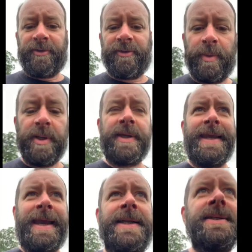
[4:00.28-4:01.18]
that we're looking
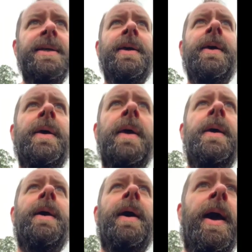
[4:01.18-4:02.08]
at.
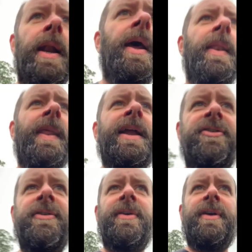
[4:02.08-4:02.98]
And
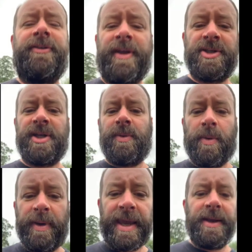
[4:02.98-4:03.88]
that's essentially what we
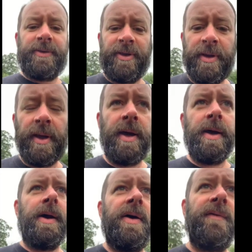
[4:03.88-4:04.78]
get
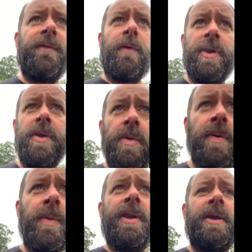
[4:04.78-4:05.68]
for you
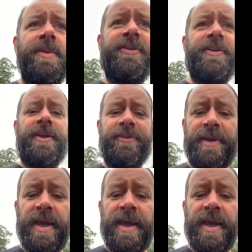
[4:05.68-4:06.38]
when you come and see us and have